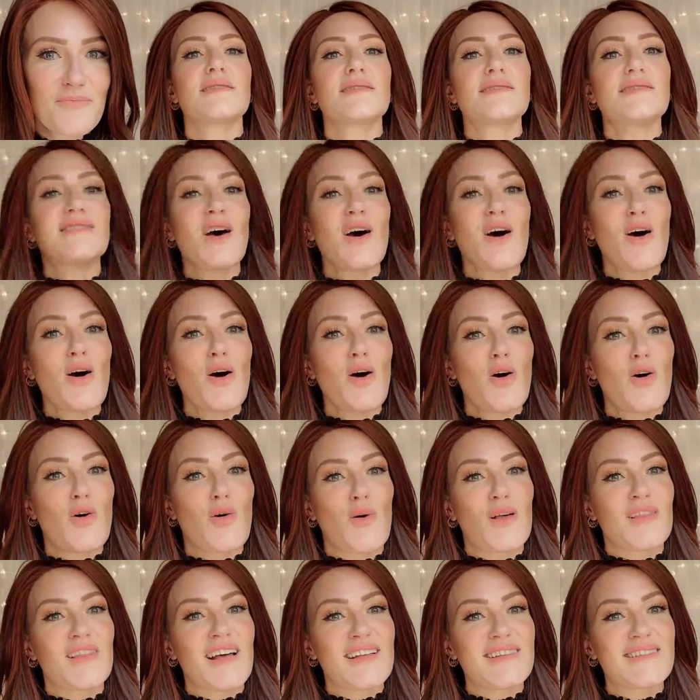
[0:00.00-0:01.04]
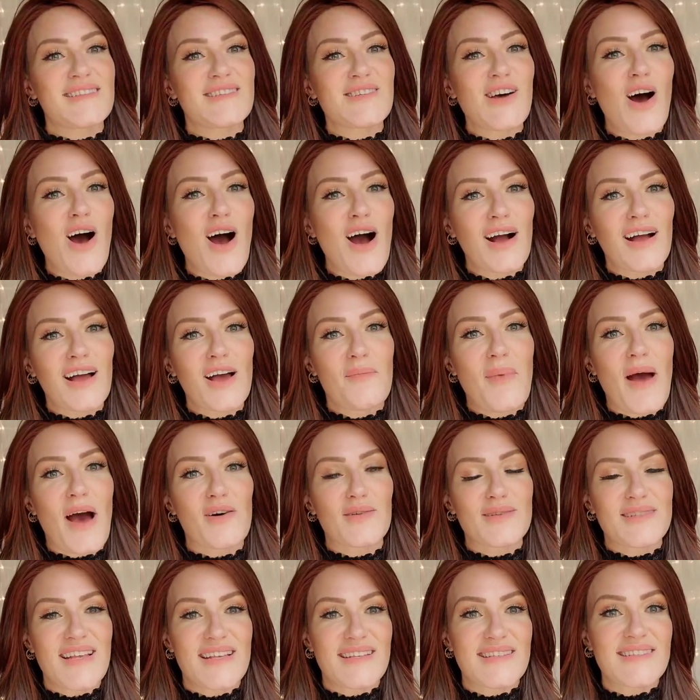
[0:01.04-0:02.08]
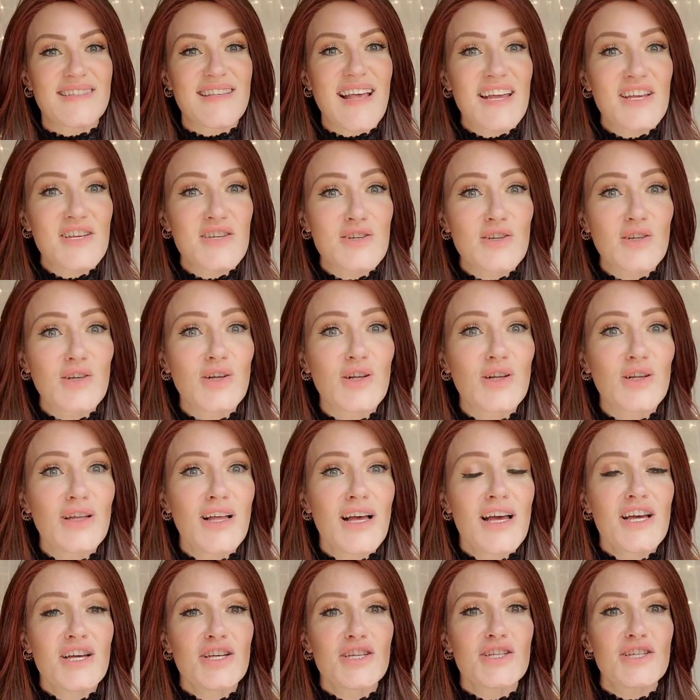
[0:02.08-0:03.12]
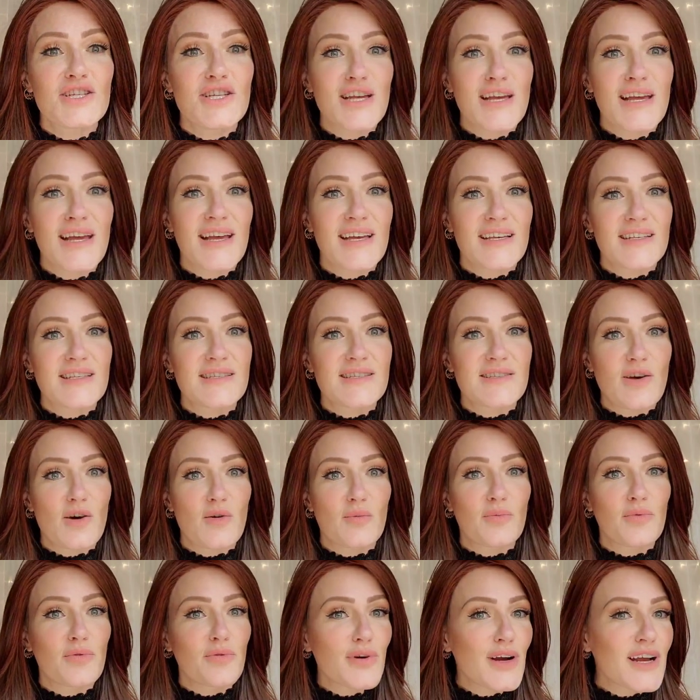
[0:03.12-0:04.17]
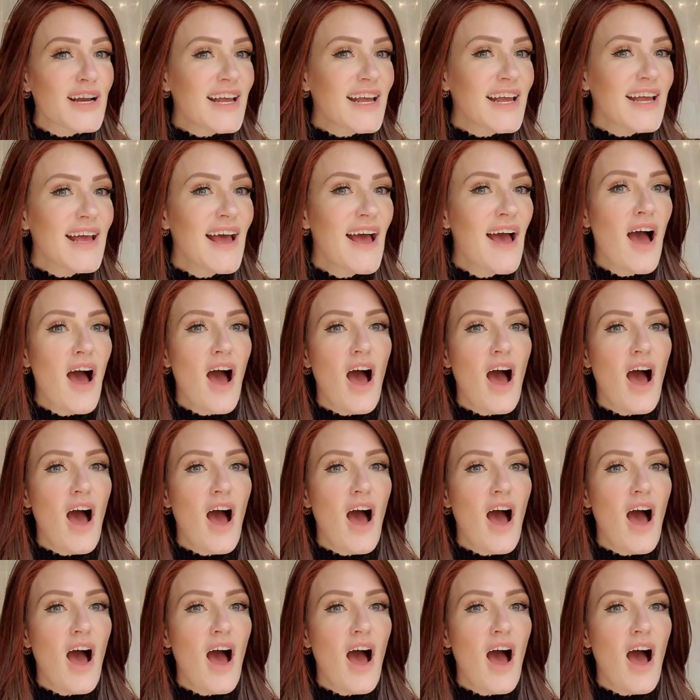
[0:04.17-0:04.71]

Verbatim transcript: So let's talk about Sensational. She is so pretty.